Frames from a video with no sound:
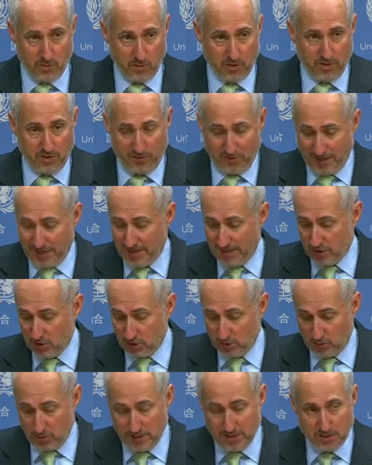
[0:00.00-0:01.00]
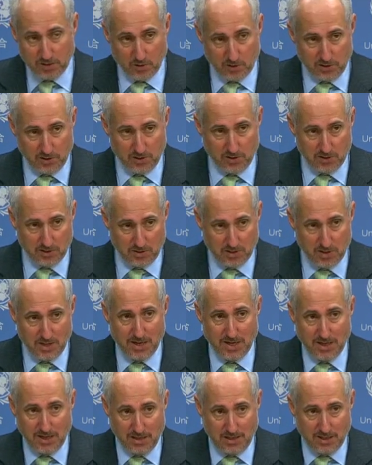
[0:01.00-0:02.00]
with the financial resources
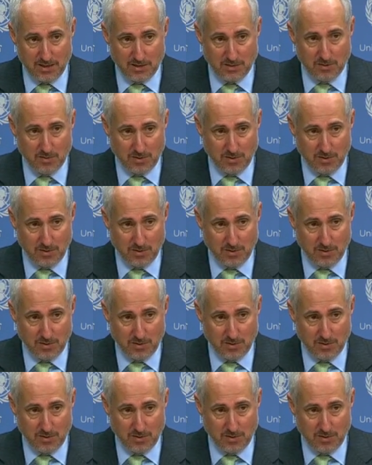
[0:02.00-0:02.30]
that it needs